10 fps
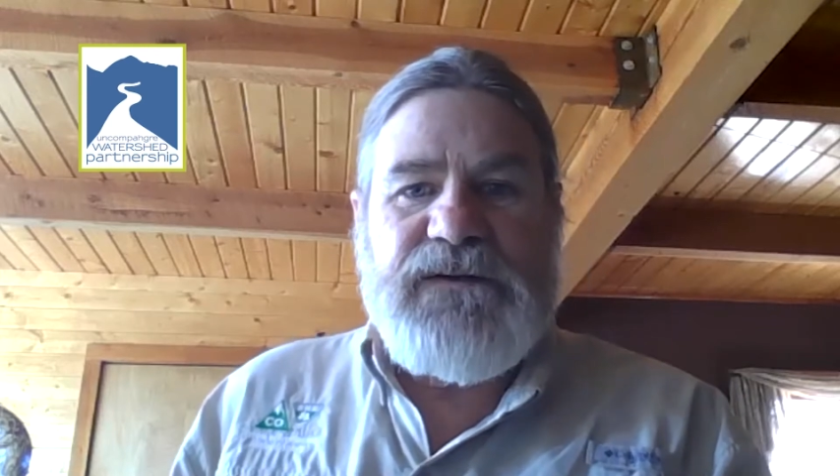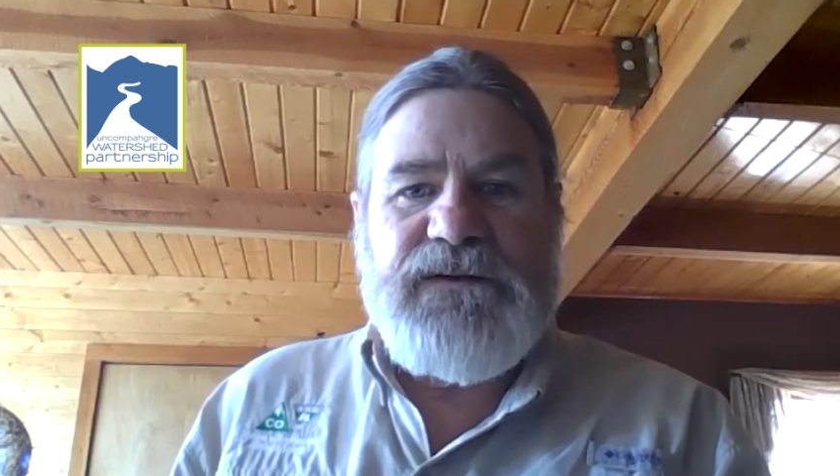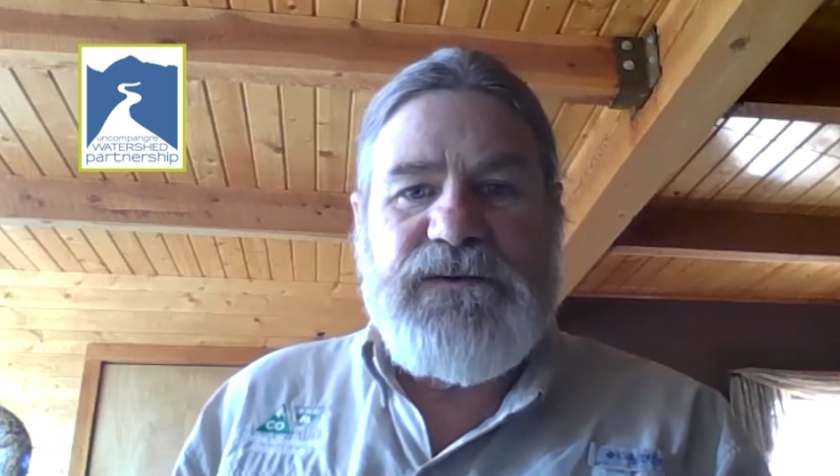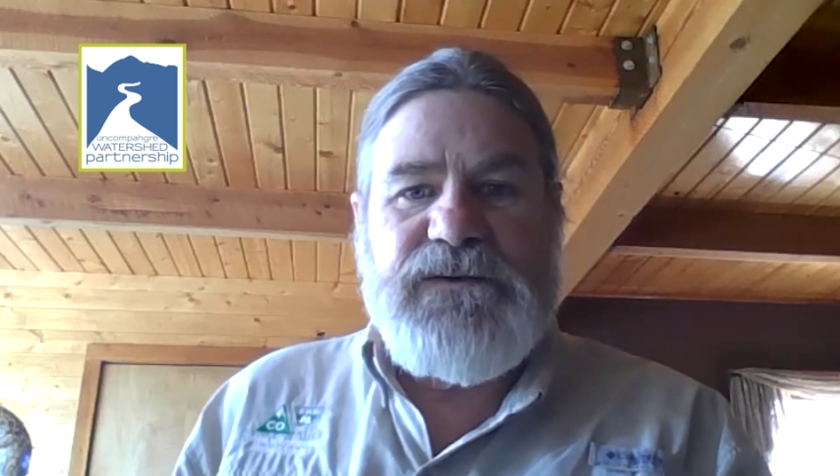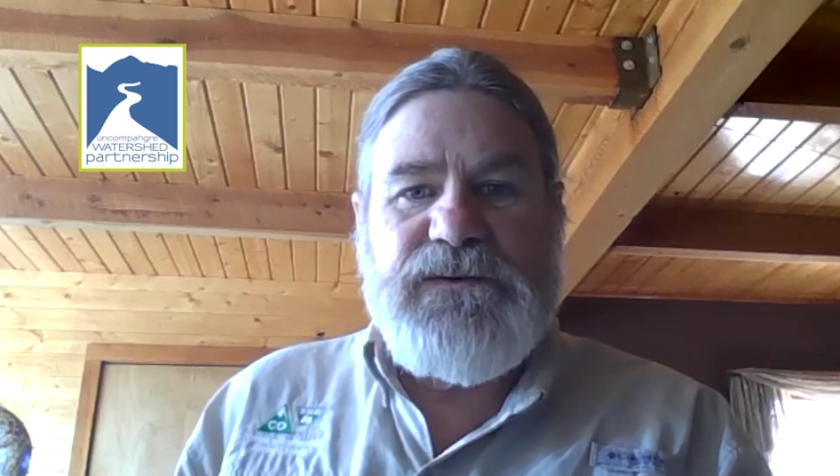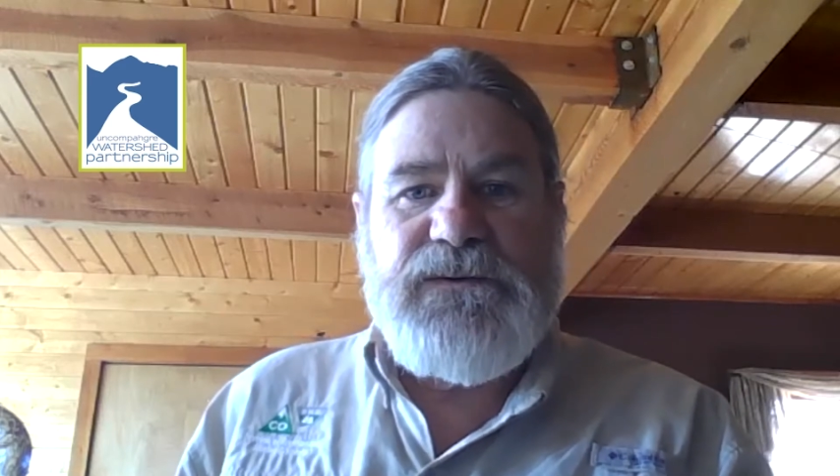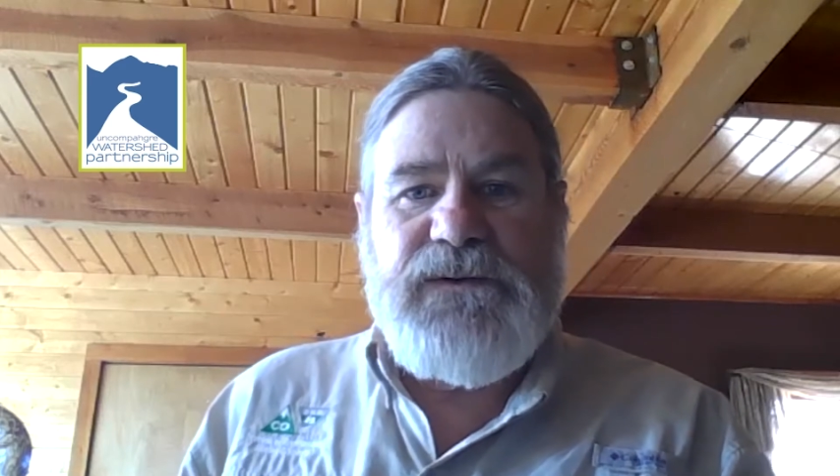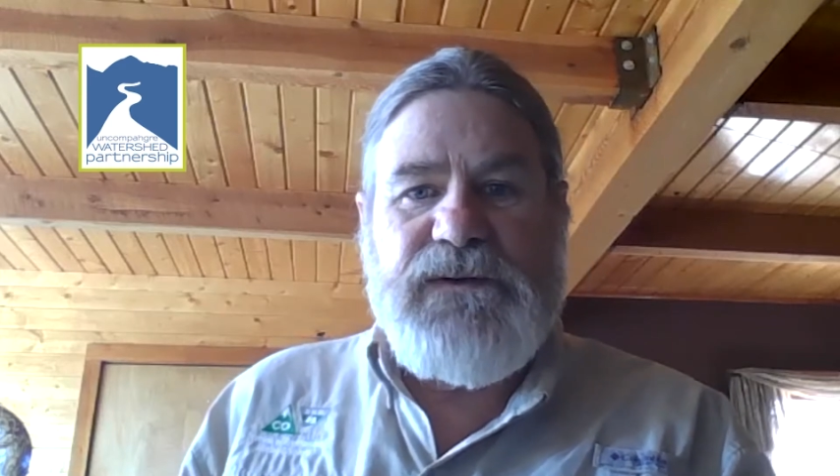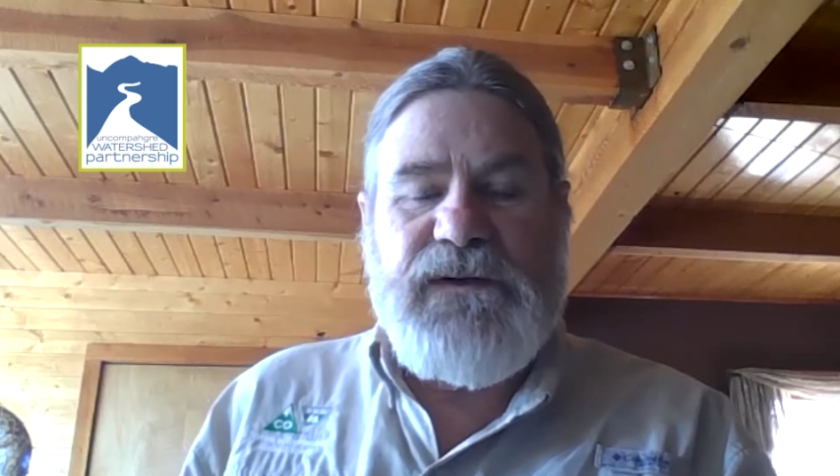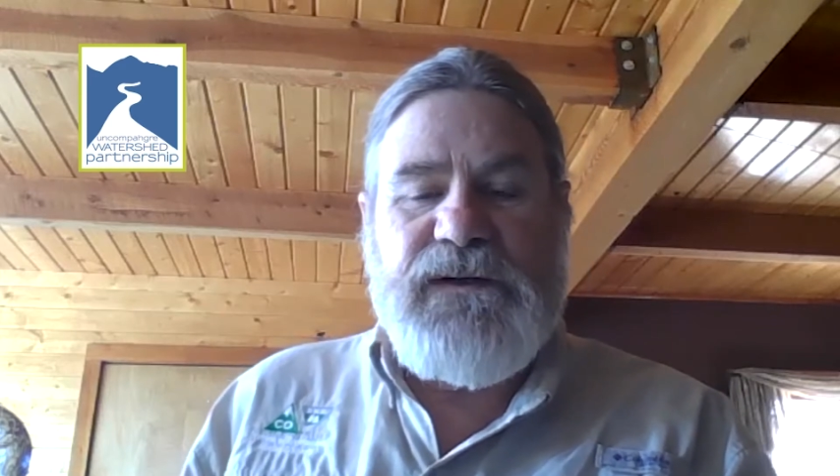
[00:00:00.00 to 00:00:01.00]
do
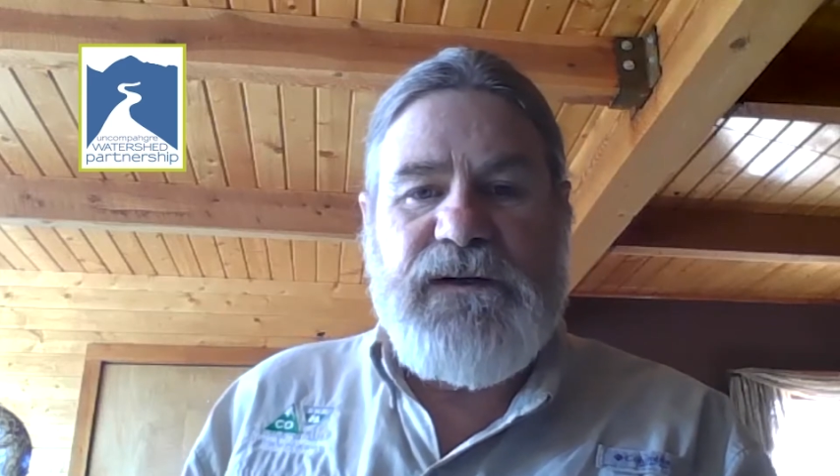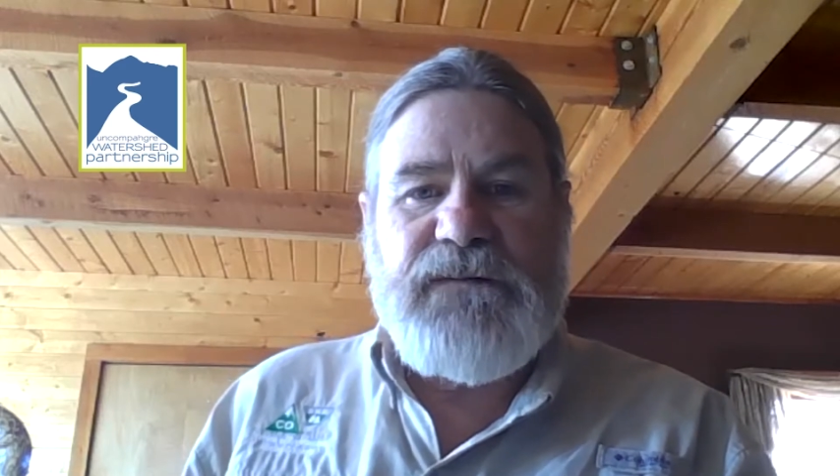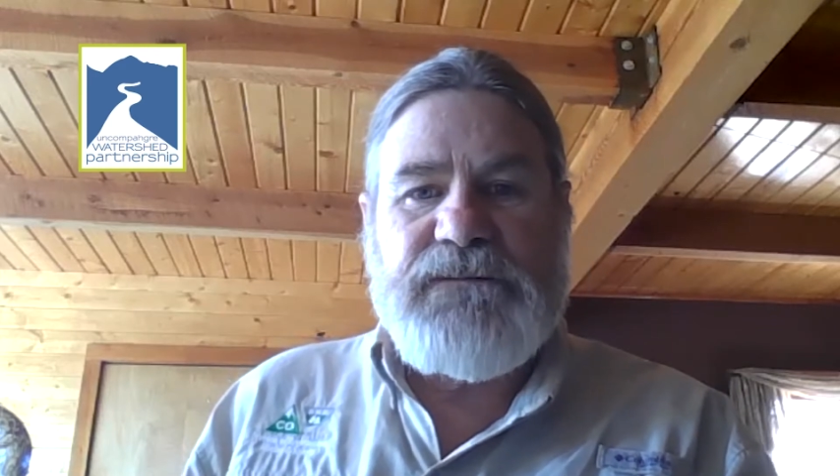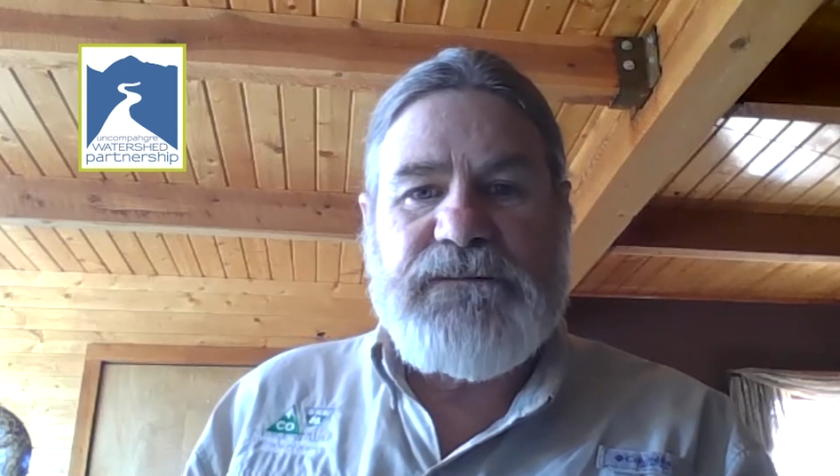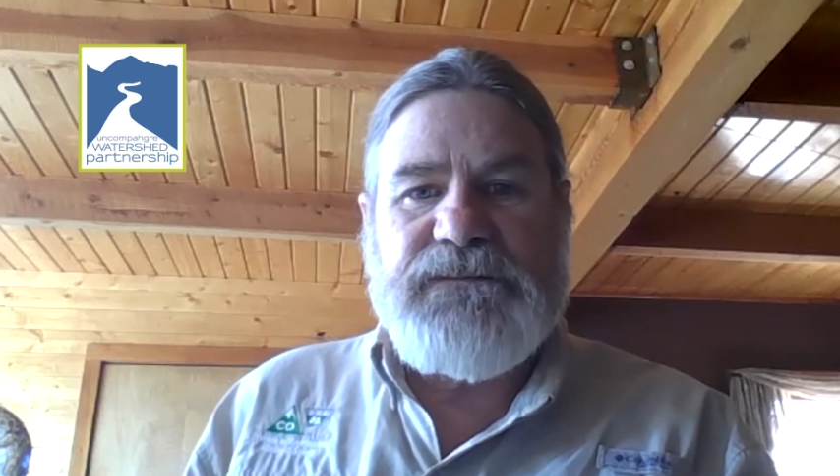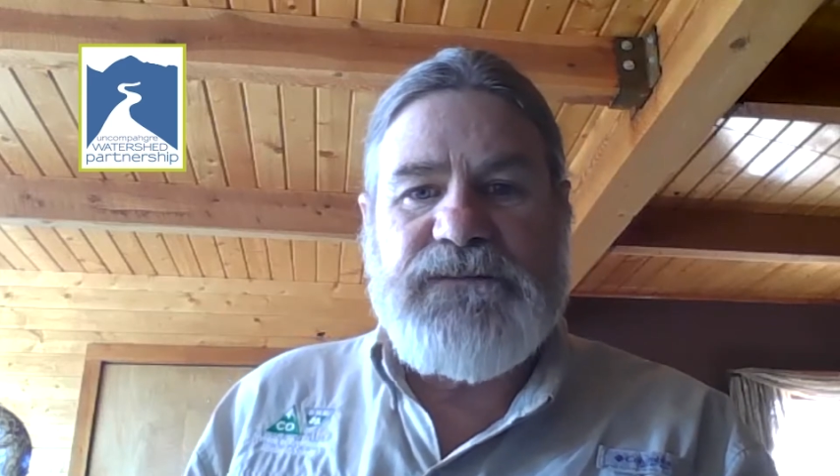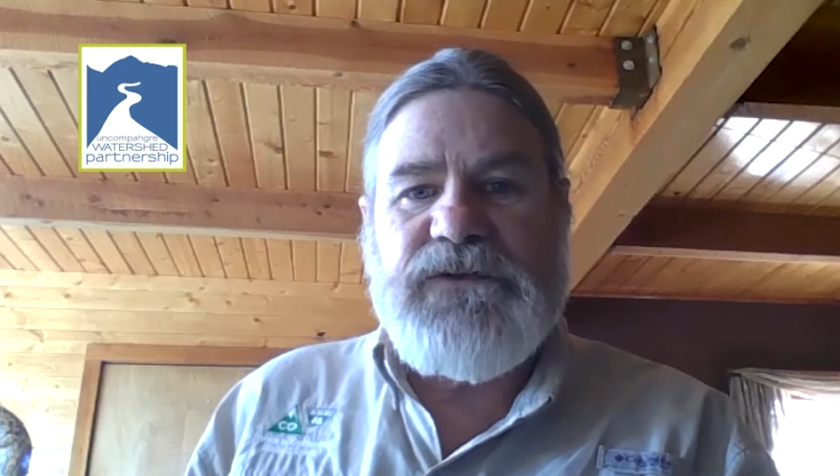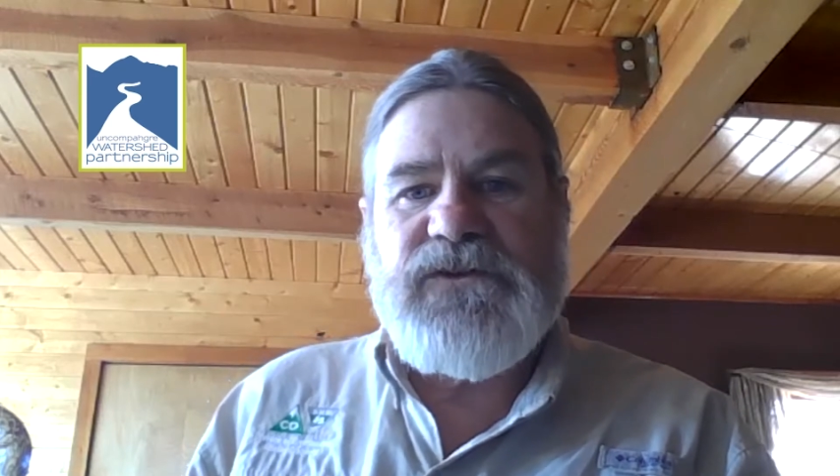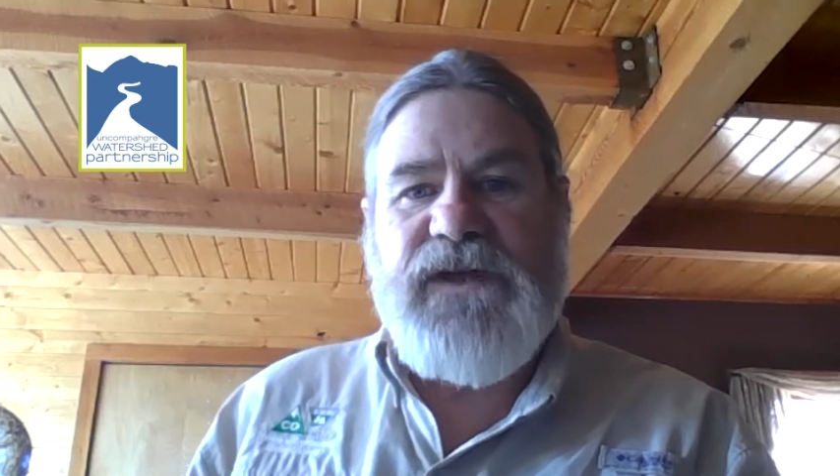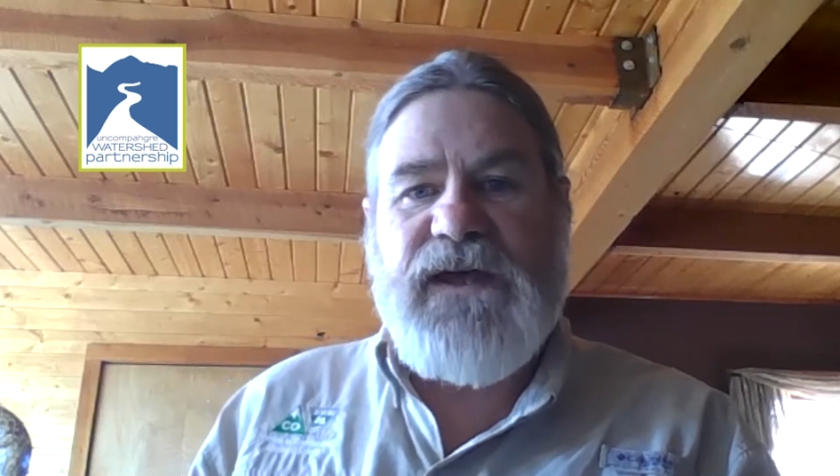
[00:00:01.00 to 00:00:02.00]

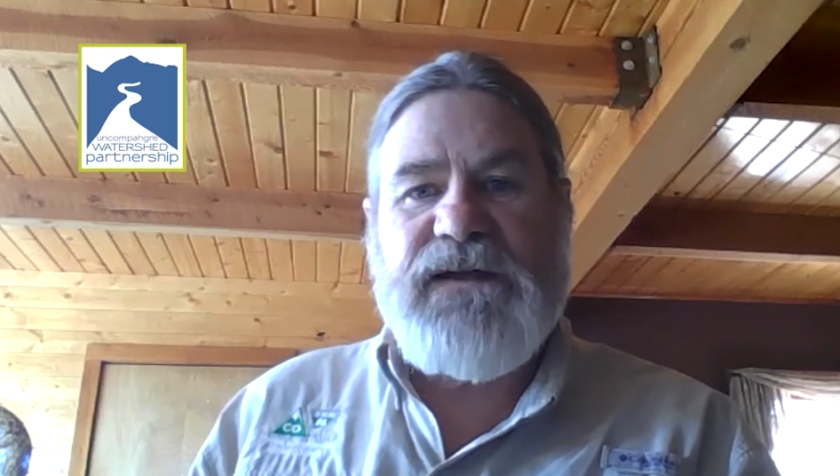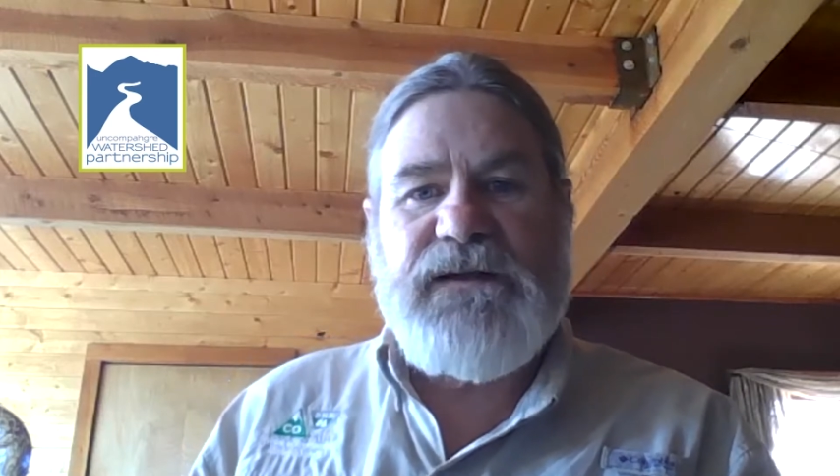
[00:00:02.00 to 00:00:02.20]
just that,